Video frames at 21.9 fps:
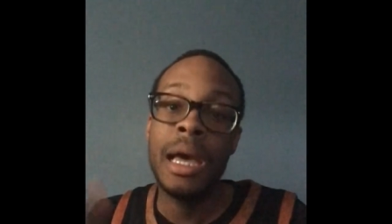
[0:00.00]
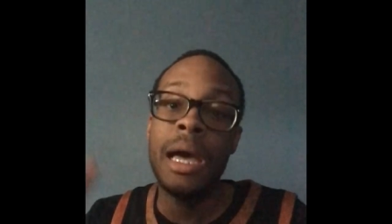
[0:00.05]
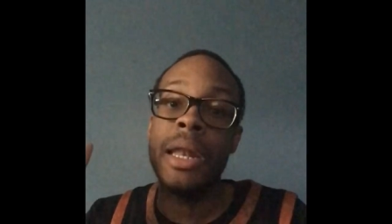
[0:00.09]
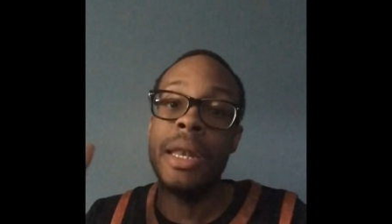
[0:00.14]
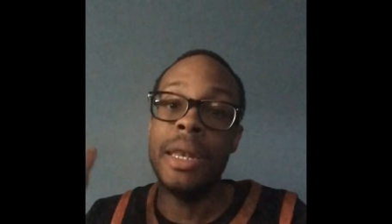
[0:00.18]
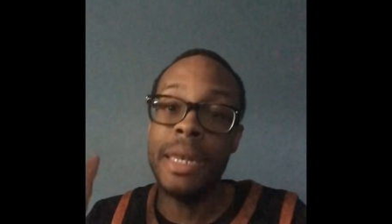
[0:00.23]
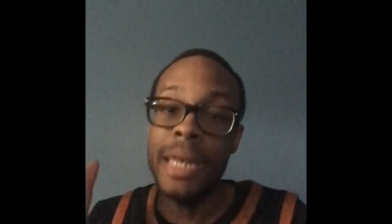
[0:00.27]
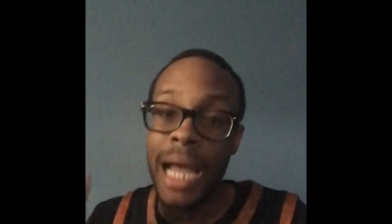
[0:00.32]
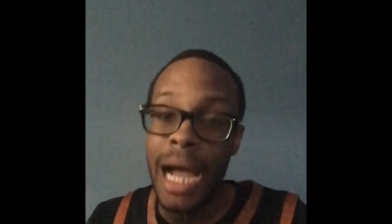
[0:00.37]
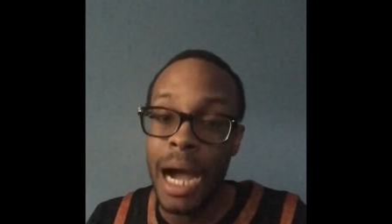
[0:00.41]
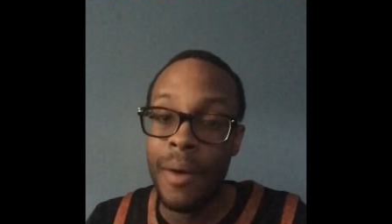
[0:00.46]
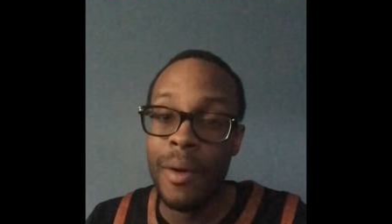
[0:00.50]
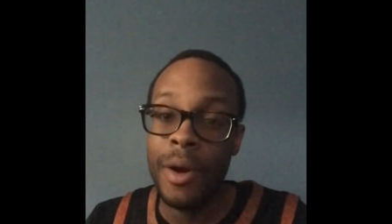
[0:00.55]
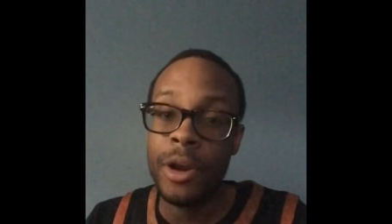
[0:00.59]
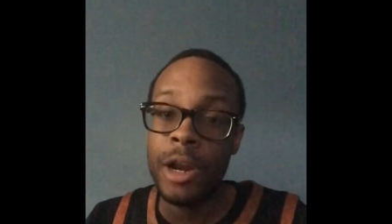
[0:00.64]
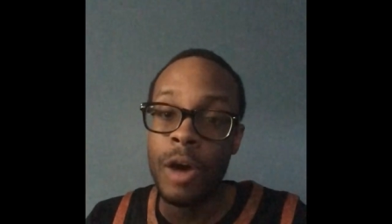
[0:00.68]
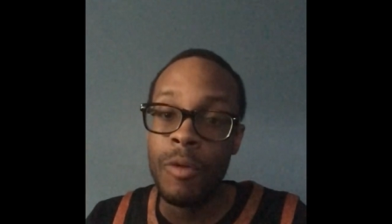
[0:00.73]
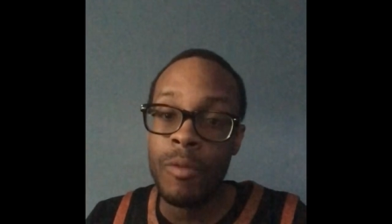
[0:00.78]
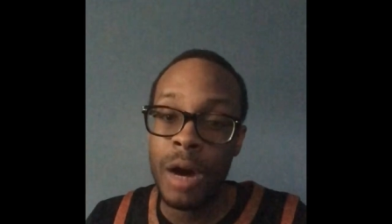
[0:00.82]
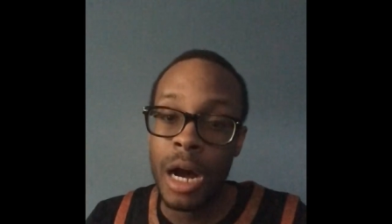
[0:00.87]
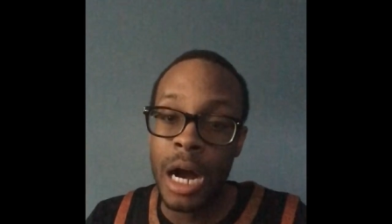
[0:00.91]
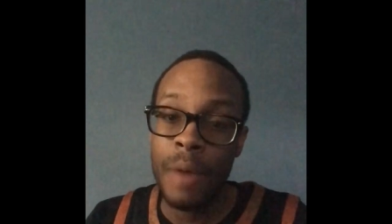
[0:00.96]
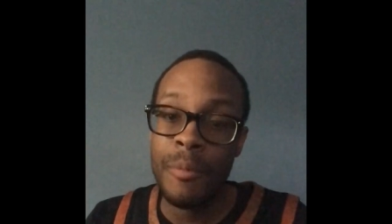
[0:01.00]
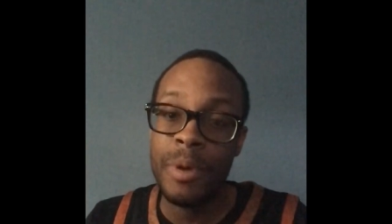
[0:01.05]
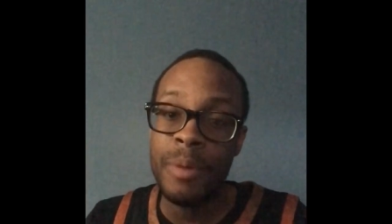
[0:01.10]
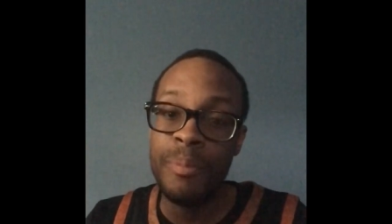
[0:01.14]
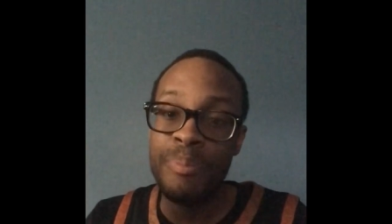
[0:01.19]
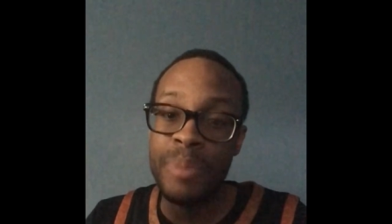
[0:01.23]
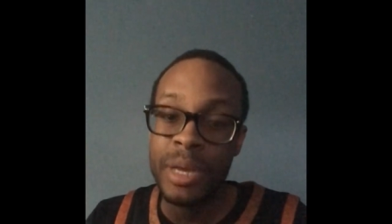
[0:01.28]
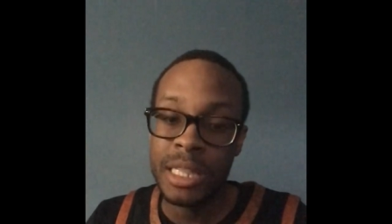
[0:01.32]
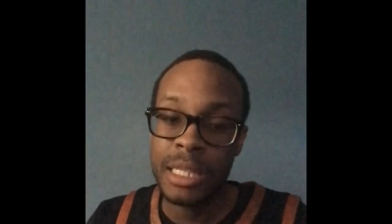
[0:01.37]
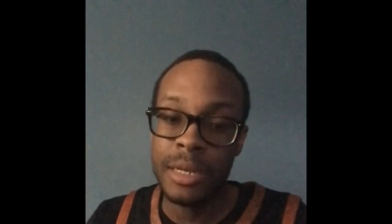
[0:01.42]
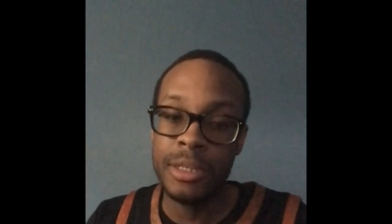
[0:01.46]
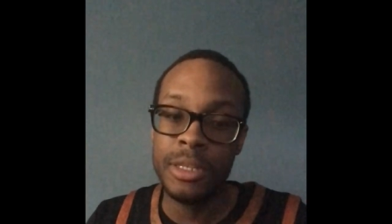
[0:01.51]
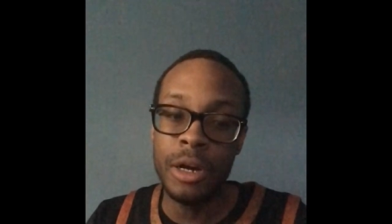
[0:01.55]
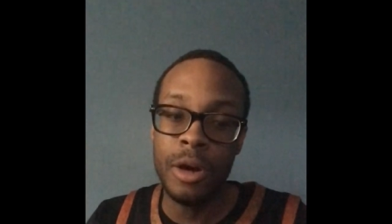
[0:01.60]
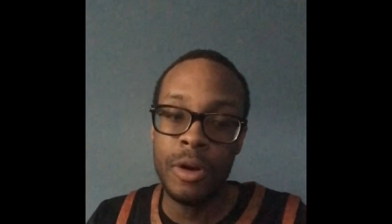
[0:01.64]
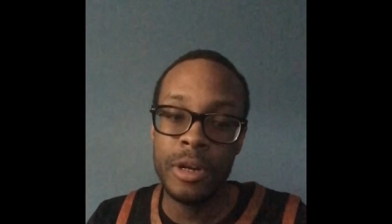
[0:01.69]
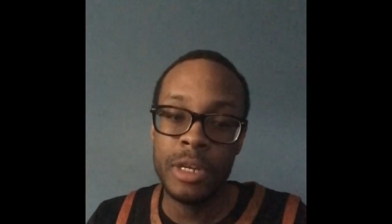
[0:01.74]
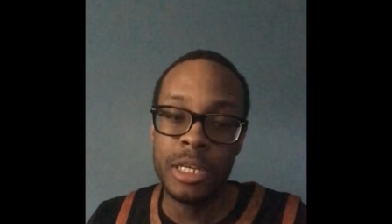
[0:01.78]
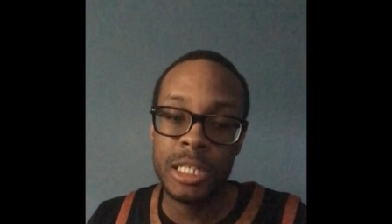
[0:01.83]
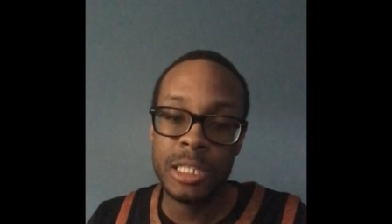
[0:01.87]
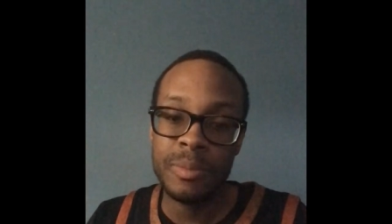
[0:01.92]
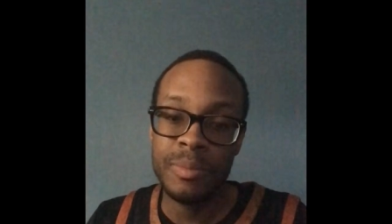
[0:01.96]
now I know why we picked up
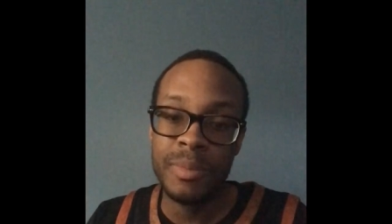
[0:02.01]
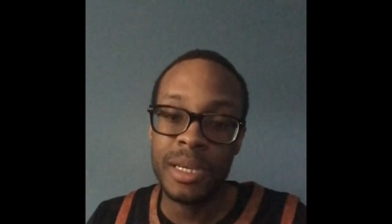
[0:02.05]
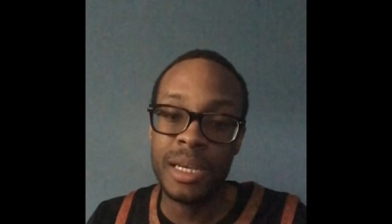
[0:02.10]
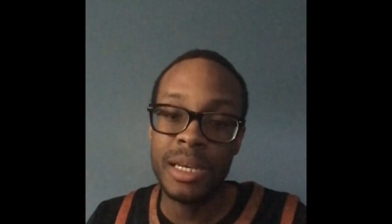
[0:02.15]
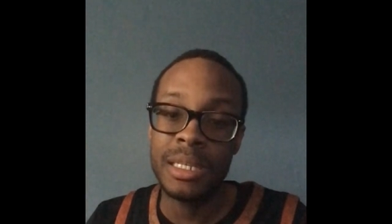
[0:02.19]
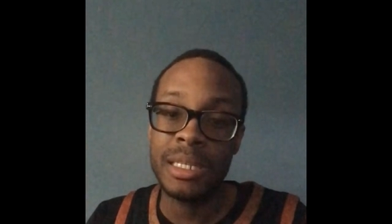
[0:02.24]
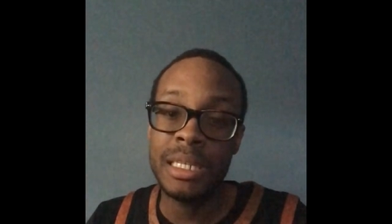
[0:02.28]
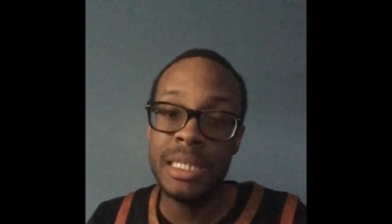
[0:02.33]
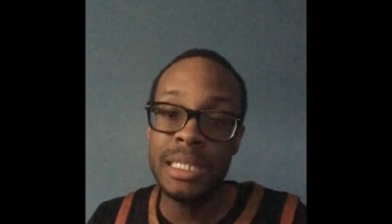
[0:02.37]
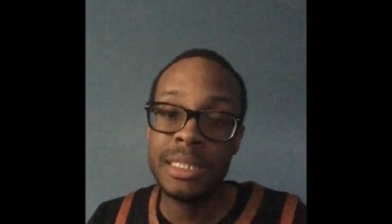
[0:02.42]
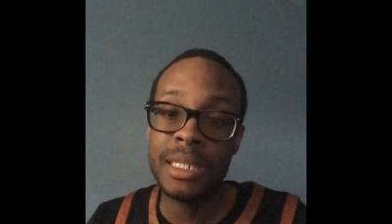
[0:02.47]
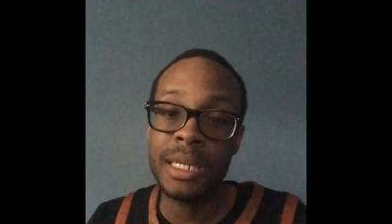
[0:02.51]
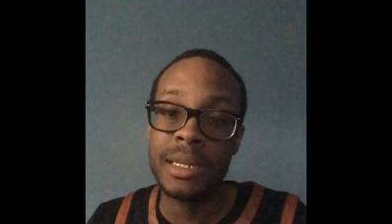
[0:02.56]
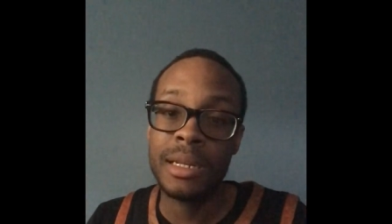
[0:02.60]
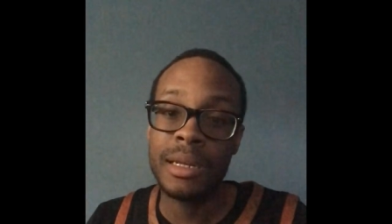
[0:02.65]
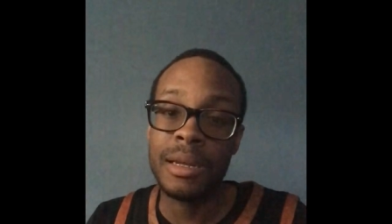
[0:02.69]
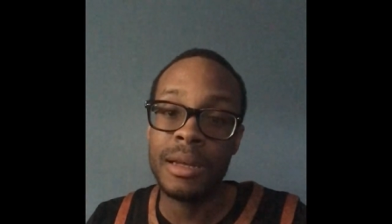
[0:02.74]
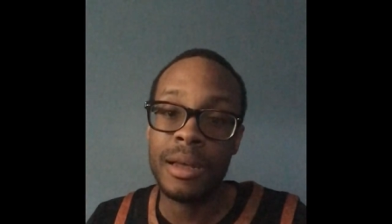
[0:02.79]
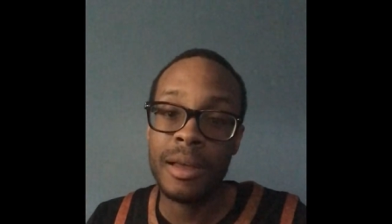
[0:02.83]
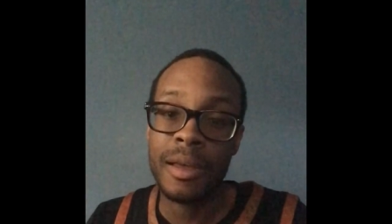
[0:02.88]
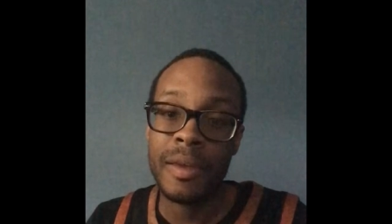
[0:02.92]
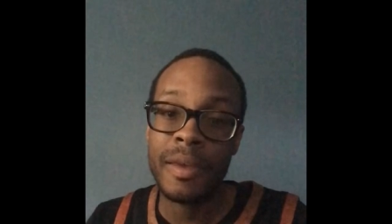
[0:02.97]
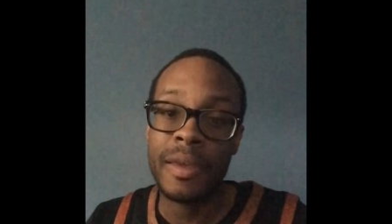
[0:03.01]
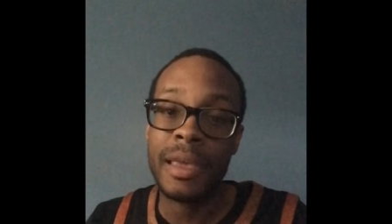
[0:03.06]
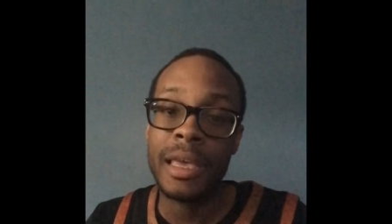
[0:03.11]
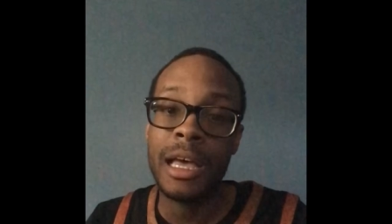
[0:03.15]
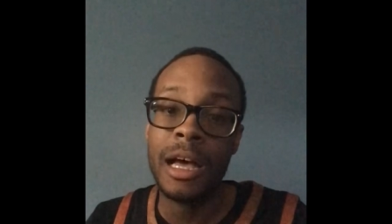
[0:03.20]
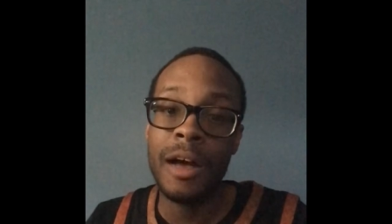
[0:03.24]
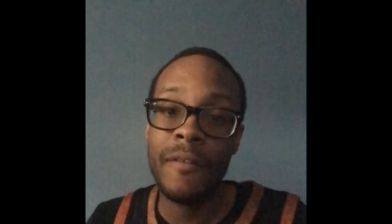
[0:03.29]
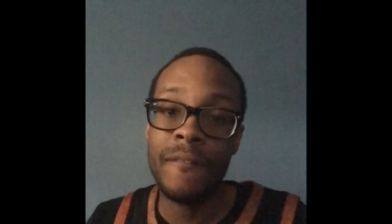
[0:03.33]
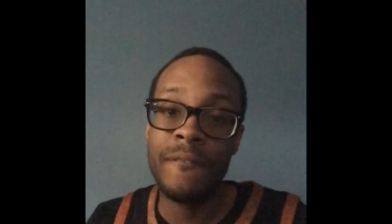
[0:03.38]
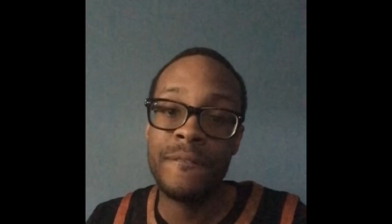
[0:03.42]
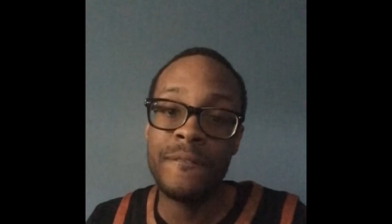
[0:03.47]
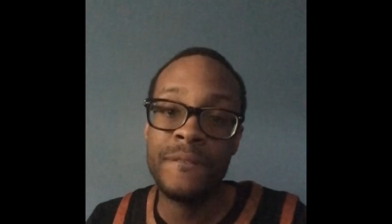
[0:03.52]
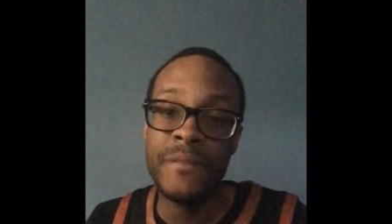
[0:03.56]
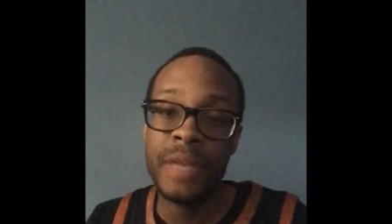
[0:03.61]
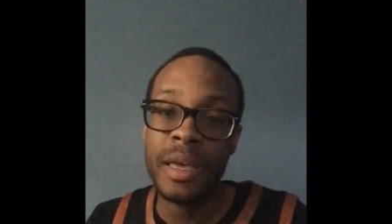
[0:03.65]
Jonas, because he's going to help